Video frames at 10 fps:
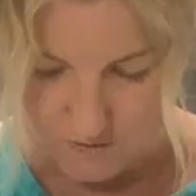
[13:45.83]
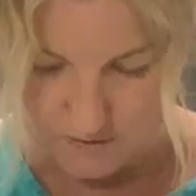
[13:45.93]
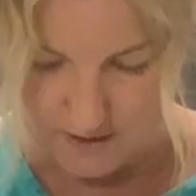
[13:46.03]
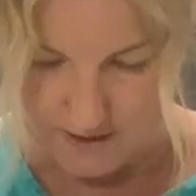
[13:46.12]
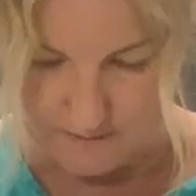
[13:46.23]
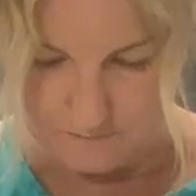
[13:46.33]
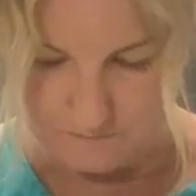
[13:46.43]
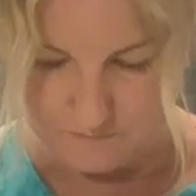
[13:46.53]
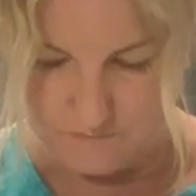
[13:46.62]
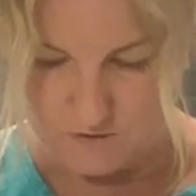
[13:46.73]
Okay,
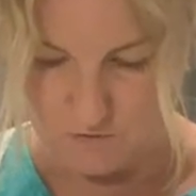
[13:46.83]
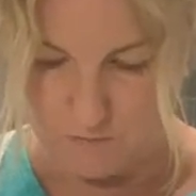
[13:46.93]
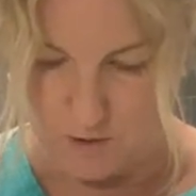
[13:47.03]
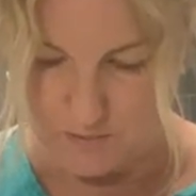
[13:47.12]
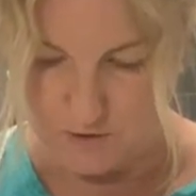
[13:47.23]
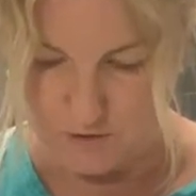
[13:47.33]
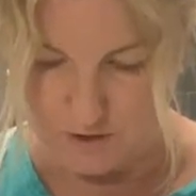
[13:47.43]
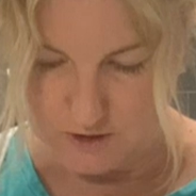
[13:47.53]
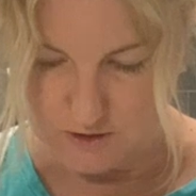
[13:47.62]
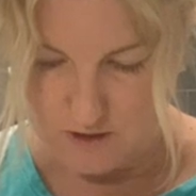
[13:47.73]
so we'll pop it
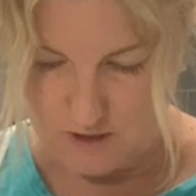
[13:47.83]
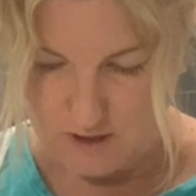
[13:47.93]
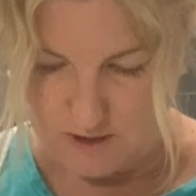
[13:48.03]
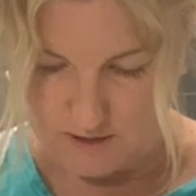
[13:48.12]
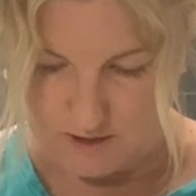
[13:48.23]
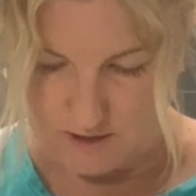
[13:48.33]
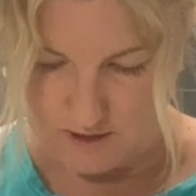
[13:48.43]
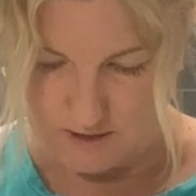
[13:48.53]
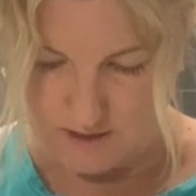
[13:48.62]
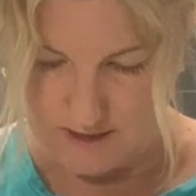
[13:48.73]
on.
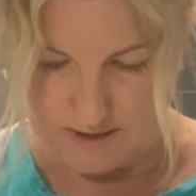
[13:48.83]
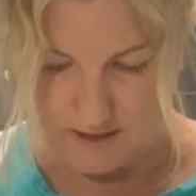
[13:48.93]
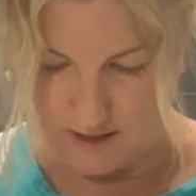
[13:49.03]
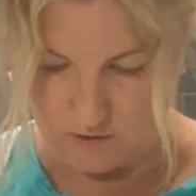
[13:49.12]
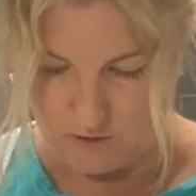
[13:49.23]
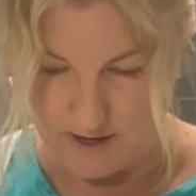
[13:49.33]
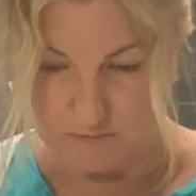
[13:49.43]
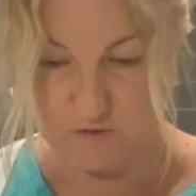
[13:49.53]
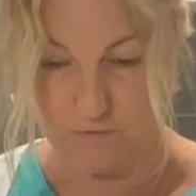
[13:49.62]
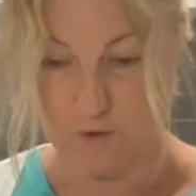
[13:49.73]
It's 16
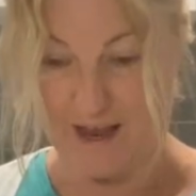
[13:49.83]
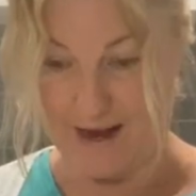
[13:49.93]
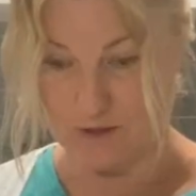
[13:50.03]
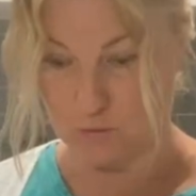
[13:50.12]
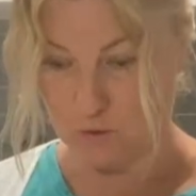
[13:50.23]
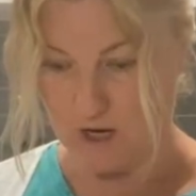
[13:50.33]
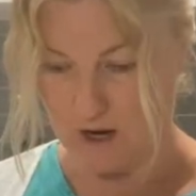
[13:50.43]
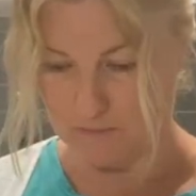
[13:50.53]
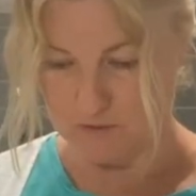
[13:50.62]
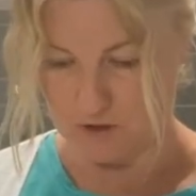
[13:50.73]
grams for the actual
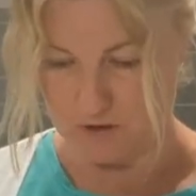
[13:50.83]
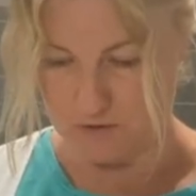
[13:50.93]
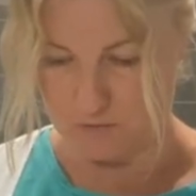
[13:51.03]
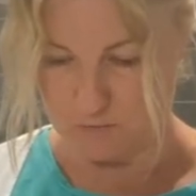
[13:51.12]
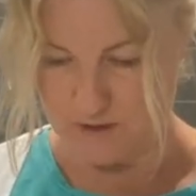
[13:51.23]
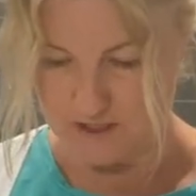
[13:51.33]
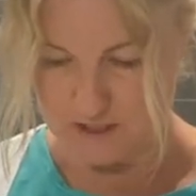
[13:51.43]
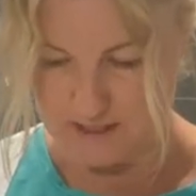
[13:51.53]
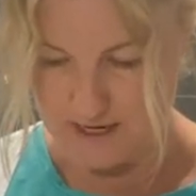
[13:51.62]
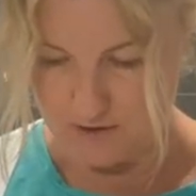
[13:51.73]
cup. So when you
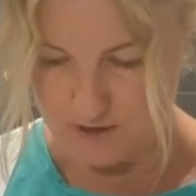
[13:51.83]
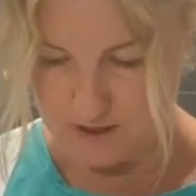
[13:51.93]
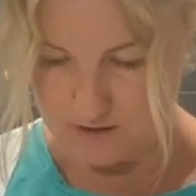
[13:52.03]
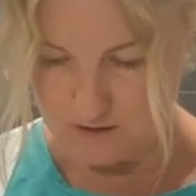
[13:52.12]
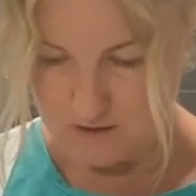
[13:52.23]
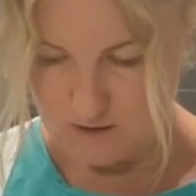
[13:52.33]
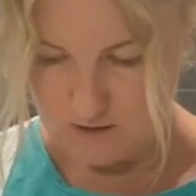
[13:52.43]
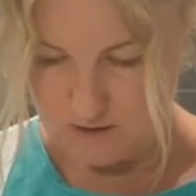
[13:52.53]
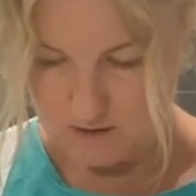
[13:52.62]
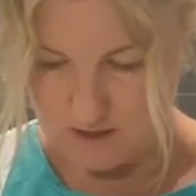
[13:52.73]
tear it,
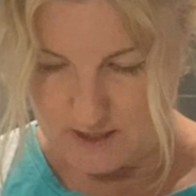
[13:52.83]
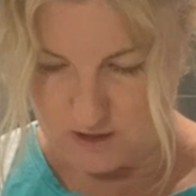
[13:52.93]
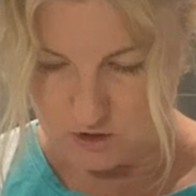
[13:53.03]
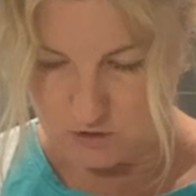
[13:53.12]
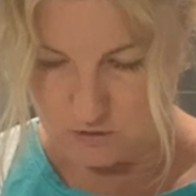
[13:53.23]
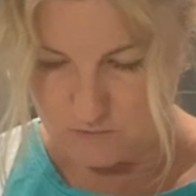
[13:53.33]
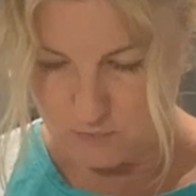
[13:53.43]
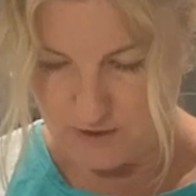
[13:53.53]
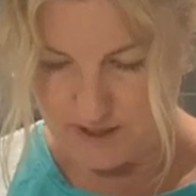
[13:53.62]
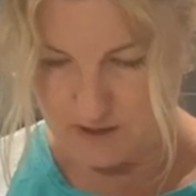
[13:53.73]
then it should
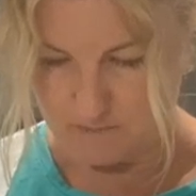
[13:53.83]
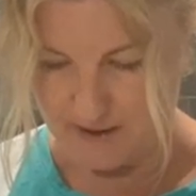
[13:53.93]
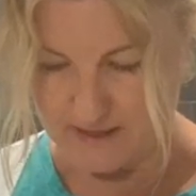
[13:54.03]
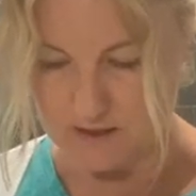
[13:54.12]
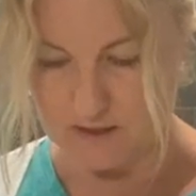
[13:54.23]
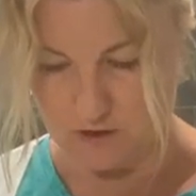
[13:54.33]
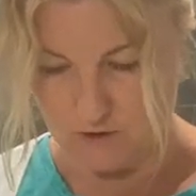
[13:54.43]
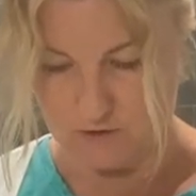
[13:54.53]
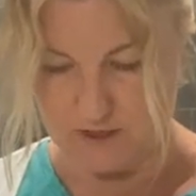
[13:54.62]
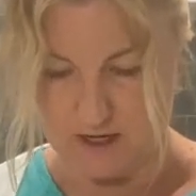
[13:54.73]
bring it back to
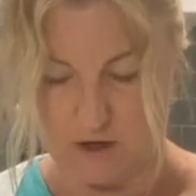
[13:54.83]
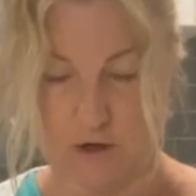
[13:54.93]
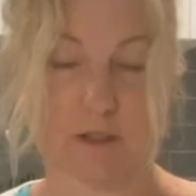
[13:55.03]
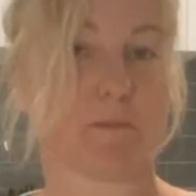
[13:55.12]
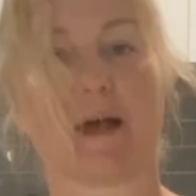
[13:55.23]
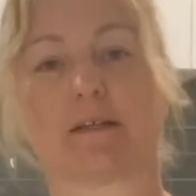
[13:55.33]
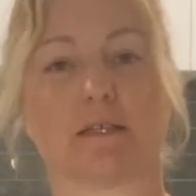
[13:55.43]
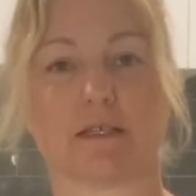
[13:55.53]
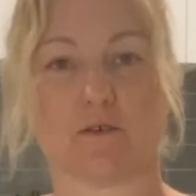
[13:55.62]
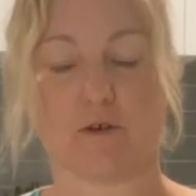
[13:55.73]
0. There you go, it's back to
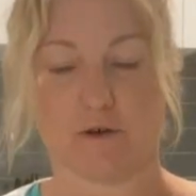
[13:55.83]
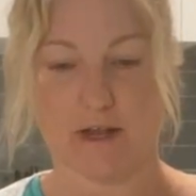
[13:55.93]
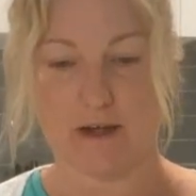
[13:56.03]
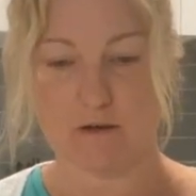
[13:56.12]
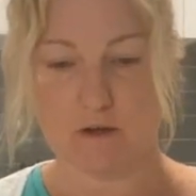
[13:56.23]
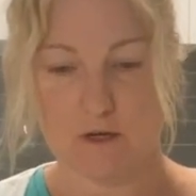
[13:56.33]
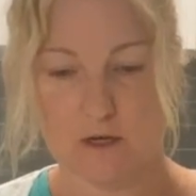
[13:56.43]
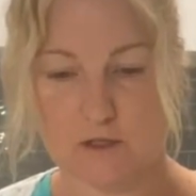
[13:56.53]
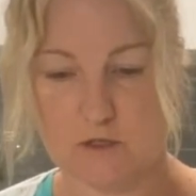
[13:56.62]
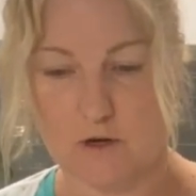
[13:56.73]
0 now.
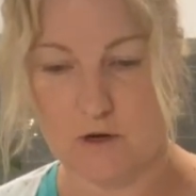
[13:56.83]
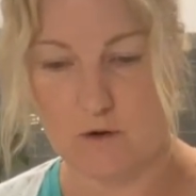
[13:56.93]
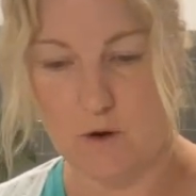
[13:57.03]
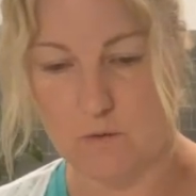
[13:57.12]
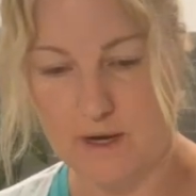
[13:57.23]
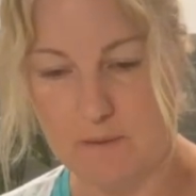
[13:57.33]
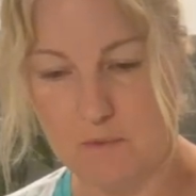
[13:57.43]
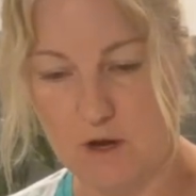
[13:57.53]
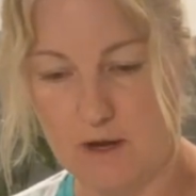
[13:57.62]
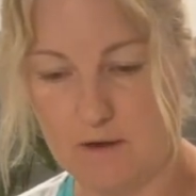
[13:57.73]
So I'll get
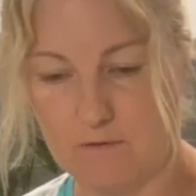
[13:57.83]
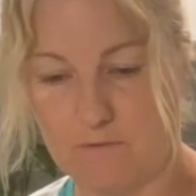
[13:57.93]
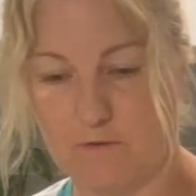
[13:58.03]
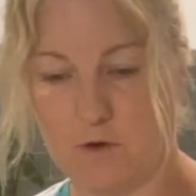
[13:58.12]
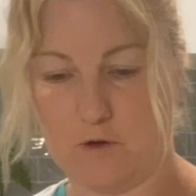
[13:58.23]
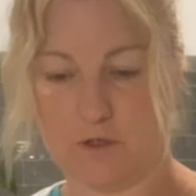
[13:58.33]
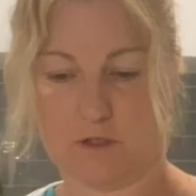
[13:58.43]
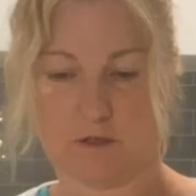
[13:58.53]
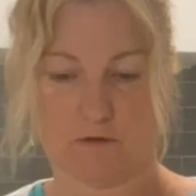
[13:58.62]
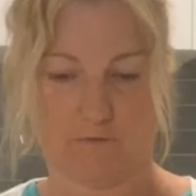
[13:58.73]
my
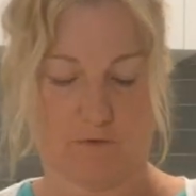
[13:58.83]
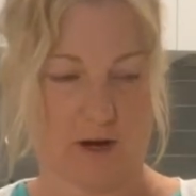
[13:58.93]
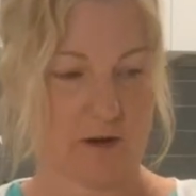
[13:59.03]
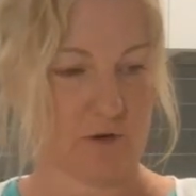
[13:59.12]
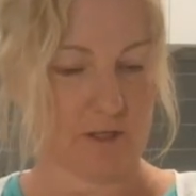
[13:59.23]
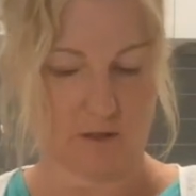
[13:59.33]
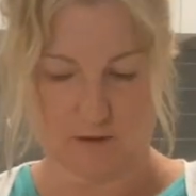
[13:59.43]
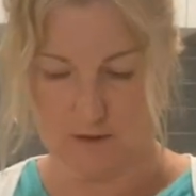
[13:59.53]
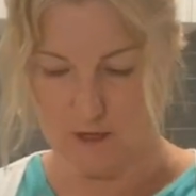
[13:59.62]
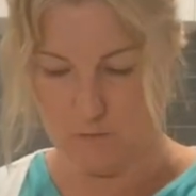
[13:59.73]
first
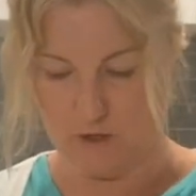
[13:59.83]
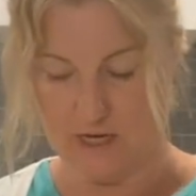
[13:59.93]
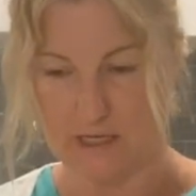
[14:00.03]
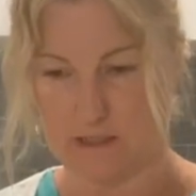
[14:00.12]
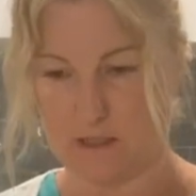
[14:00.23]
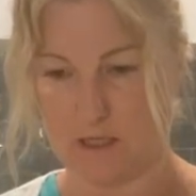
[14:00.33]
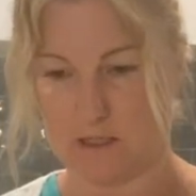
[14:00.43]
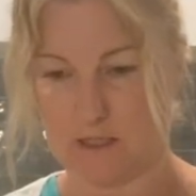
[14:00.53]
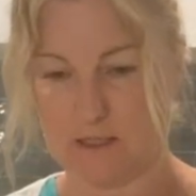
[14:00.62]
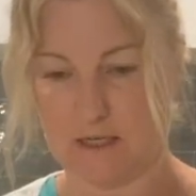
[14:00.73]
fragrance, and we need
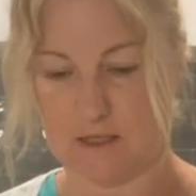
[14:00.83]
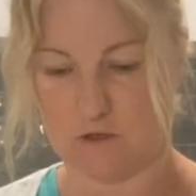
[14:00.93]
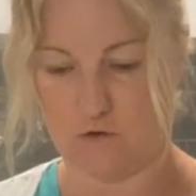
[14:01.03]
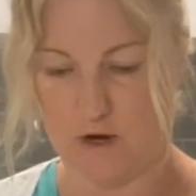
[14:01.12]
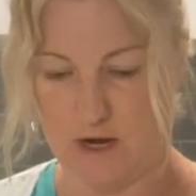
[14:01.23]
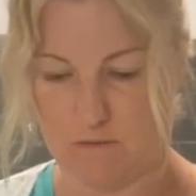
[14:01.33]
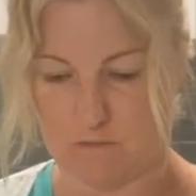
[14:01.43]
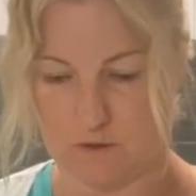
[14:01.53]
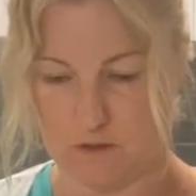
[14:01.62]
66 grams.